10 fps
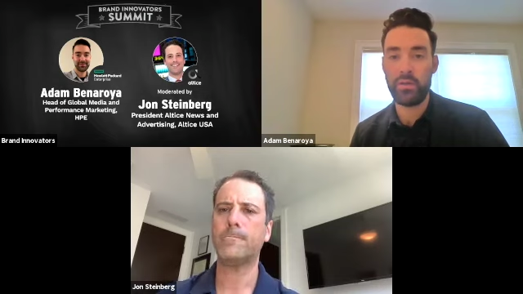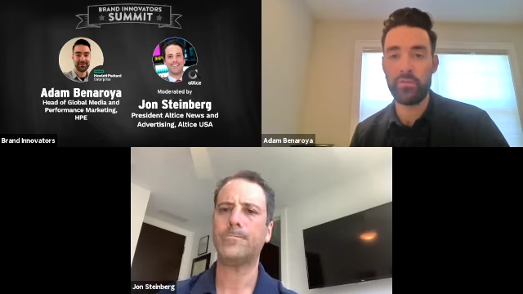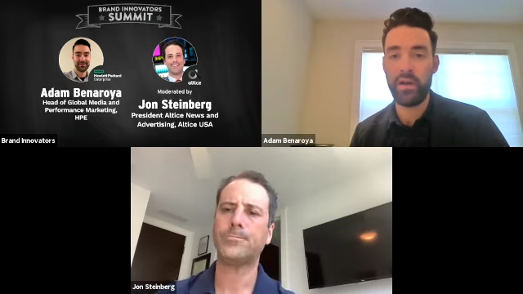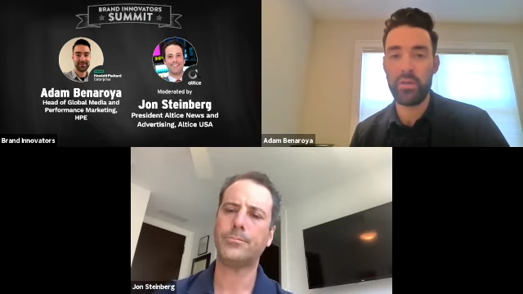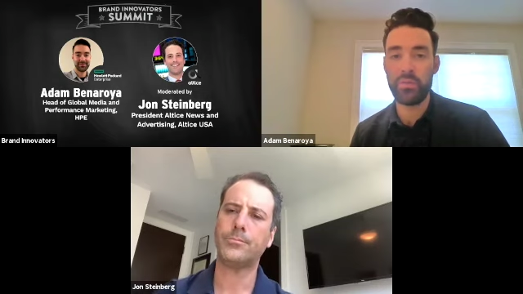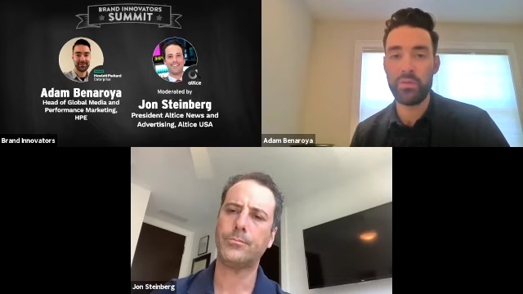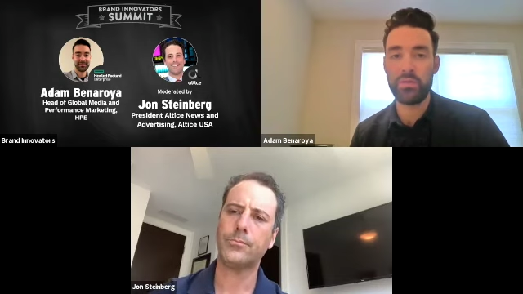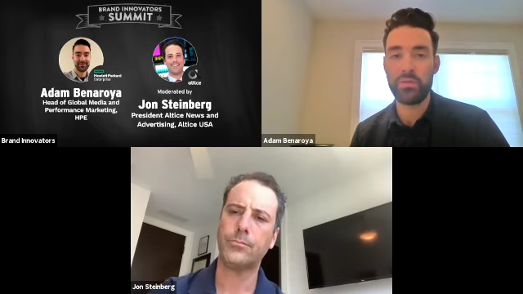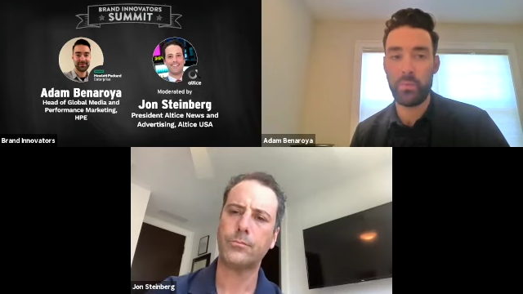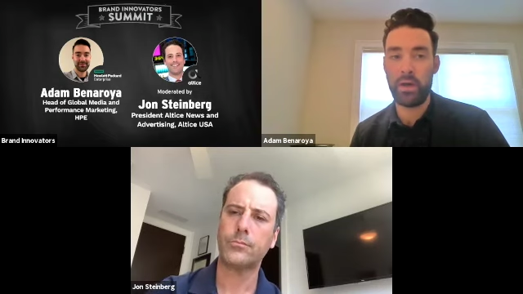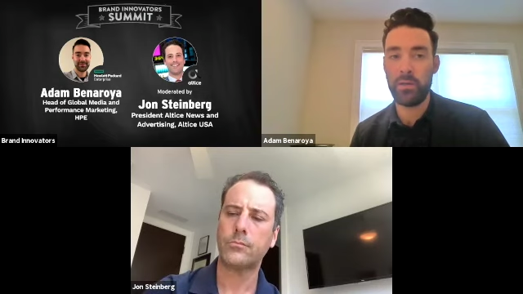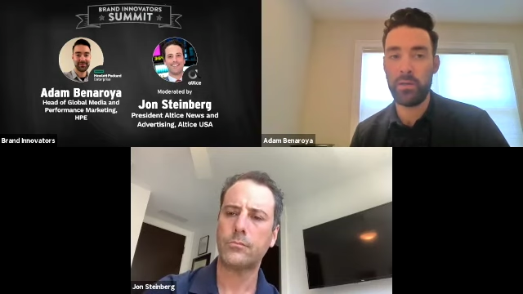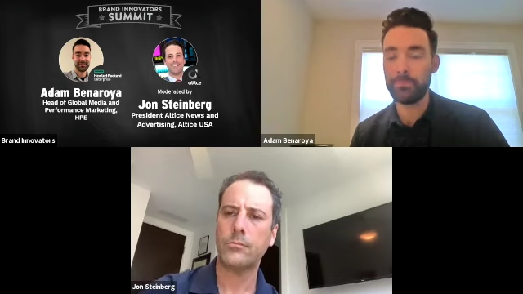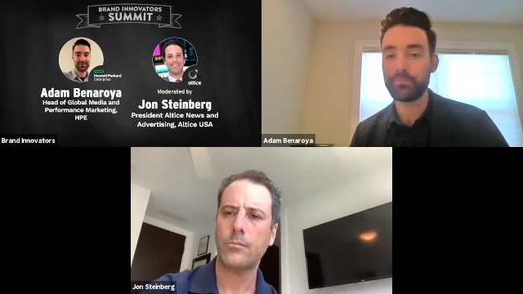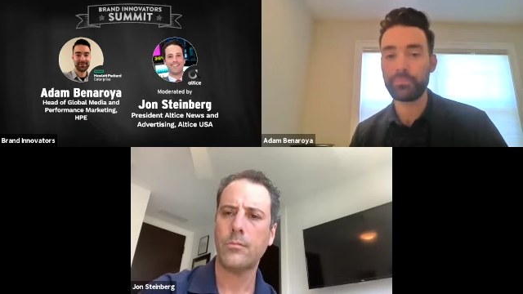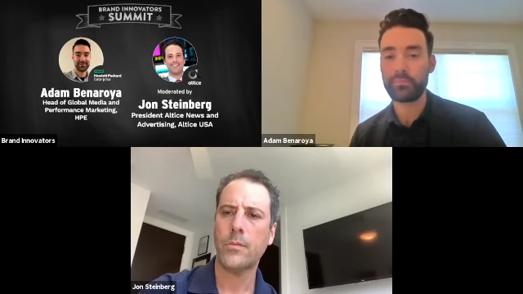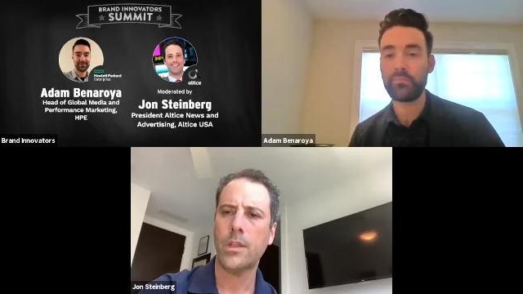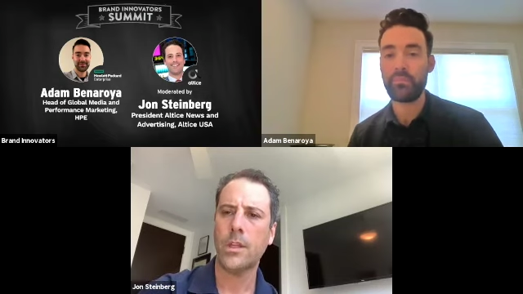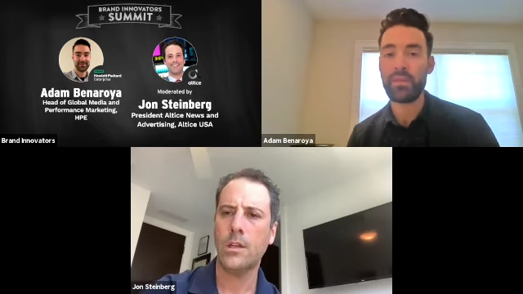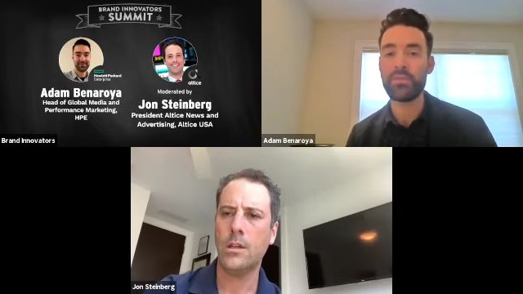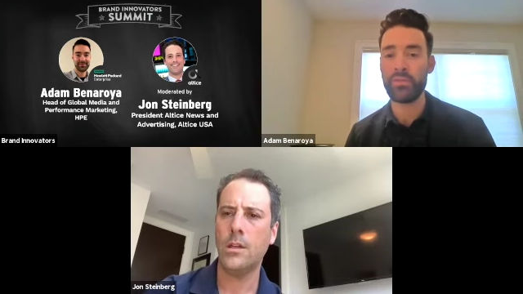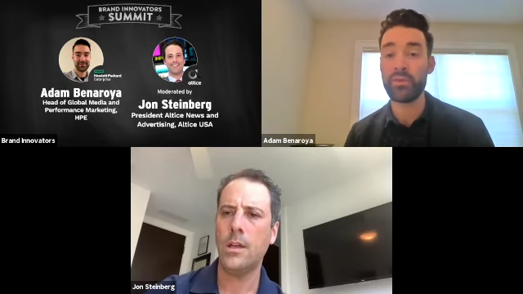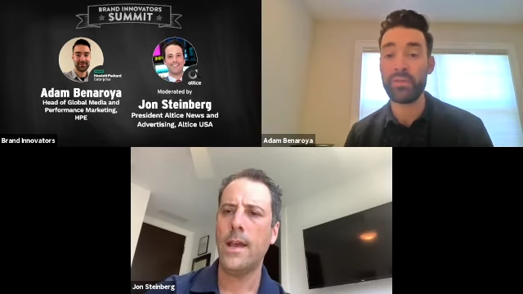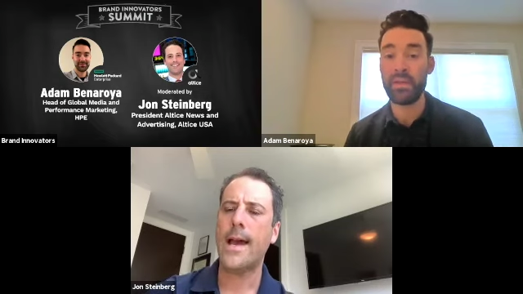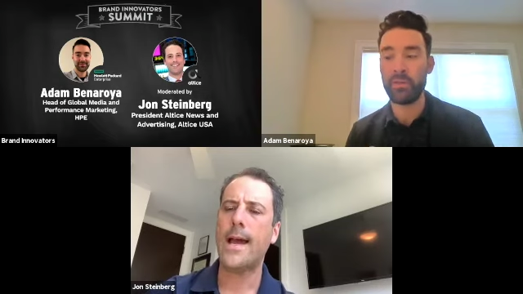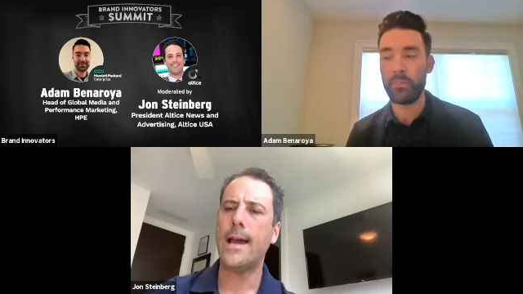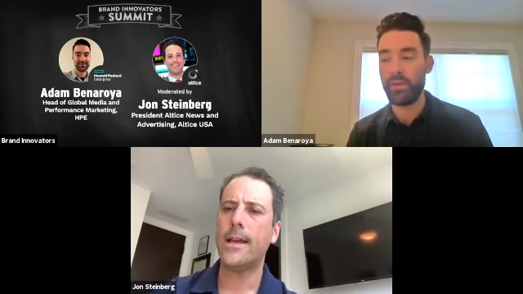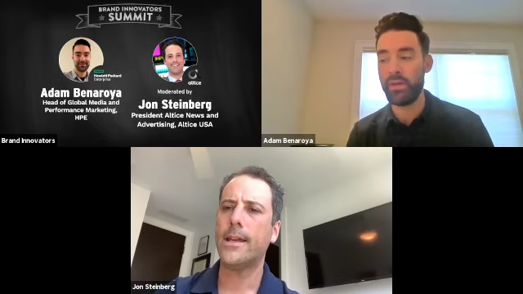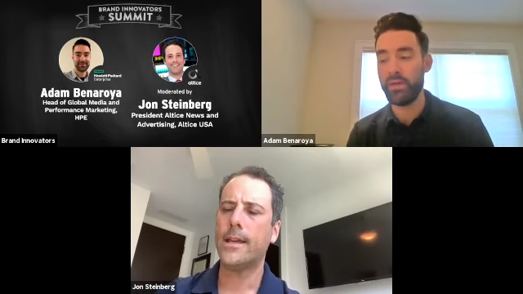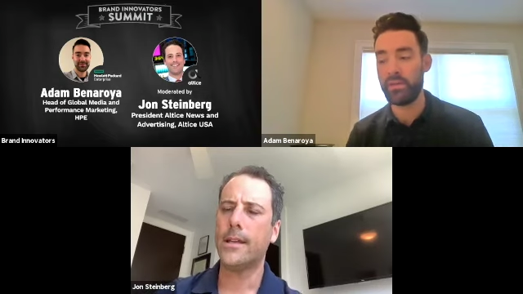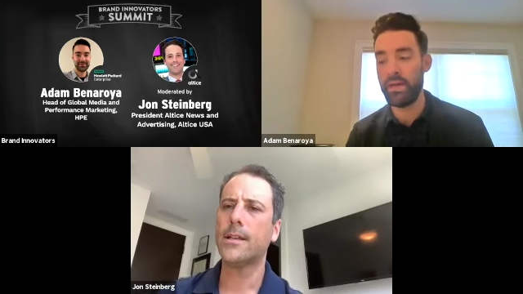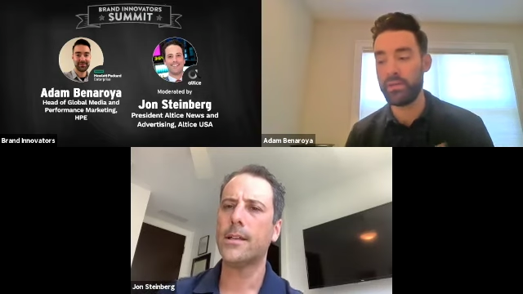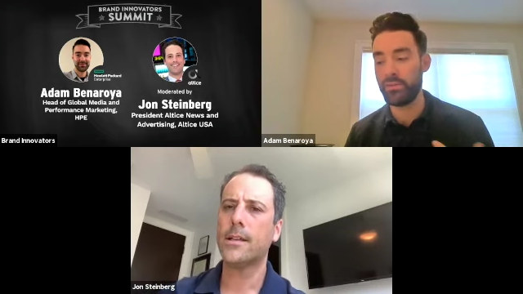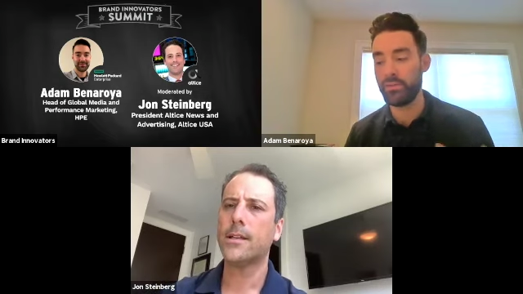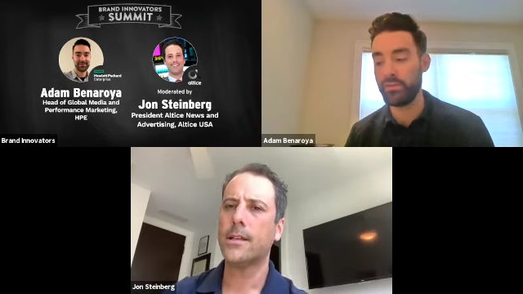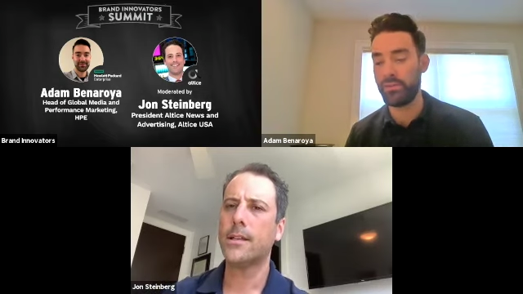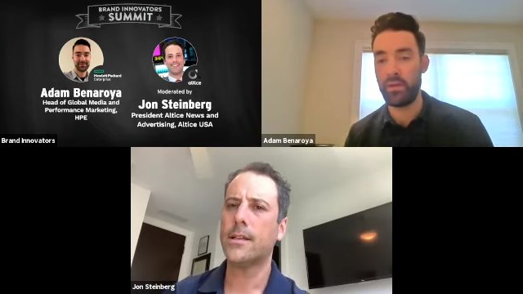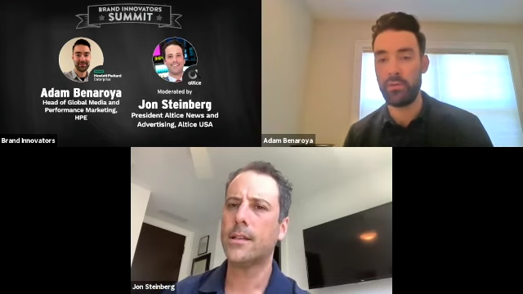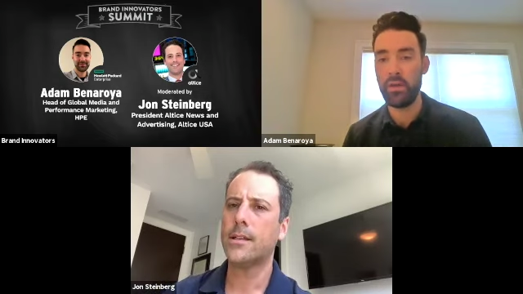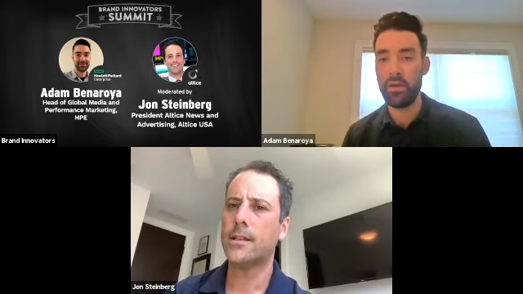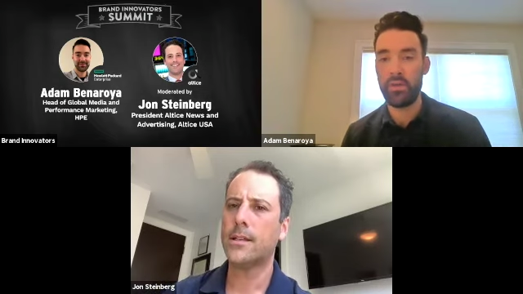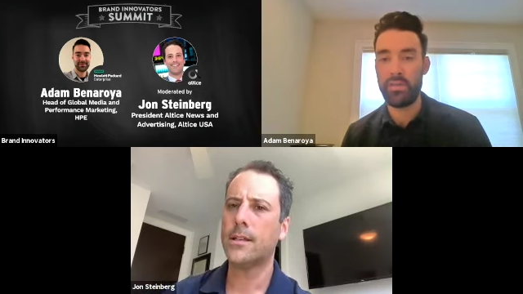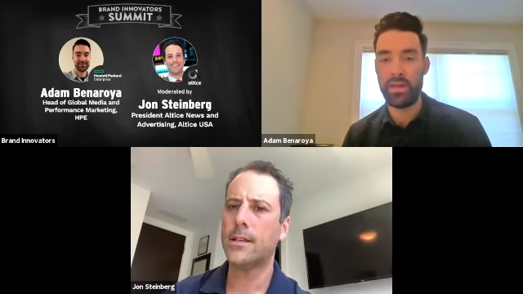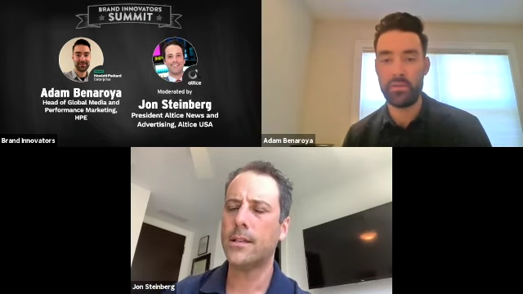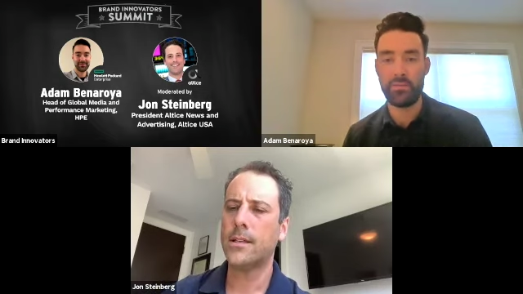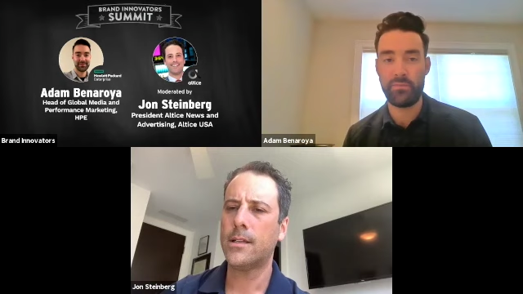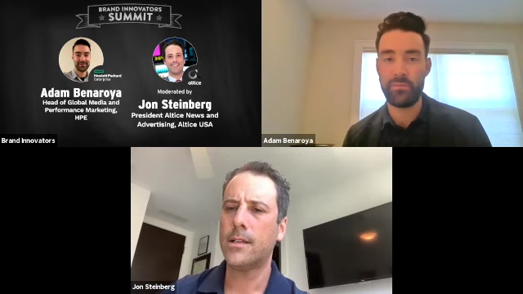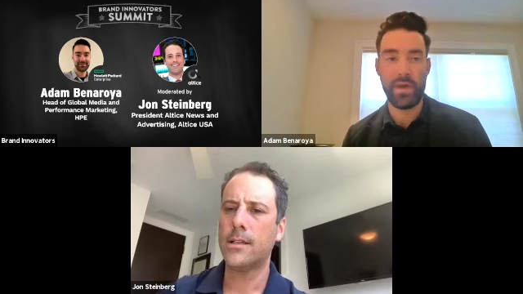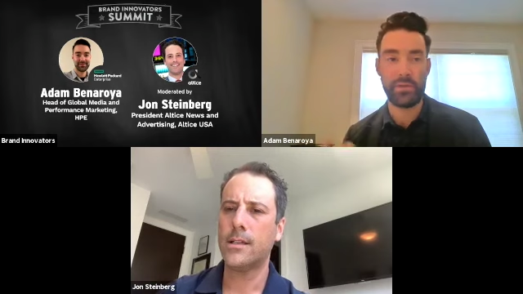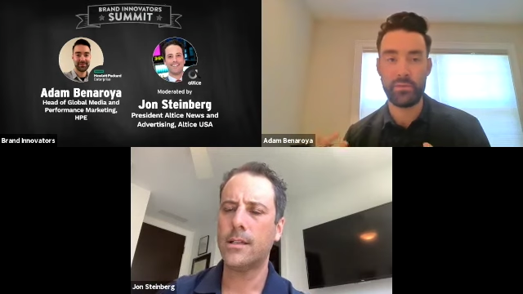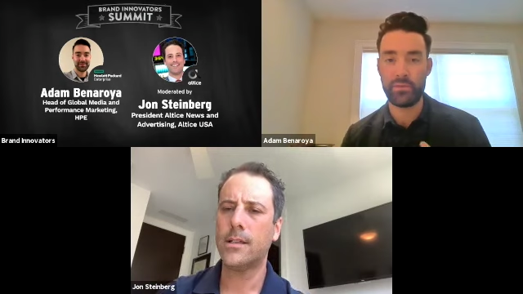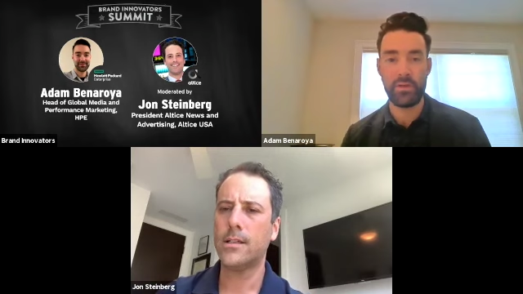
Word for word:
Speaker 1: environments as well. So it's definitely playing in not just, you know, that final